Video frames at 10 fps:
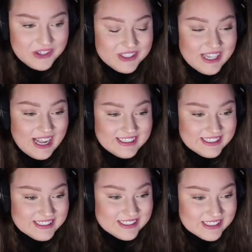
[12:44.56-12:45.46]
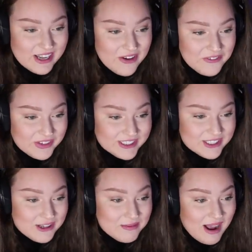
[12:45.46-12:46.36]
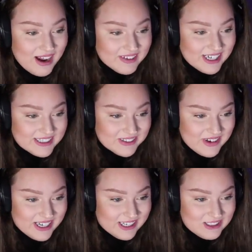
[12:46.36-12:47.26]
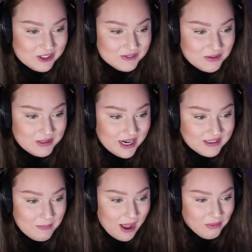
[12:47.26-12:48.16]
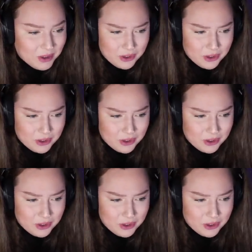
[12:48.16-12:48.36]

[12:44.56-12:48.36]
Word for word: Your latent physical power has awakened. You have obtained the power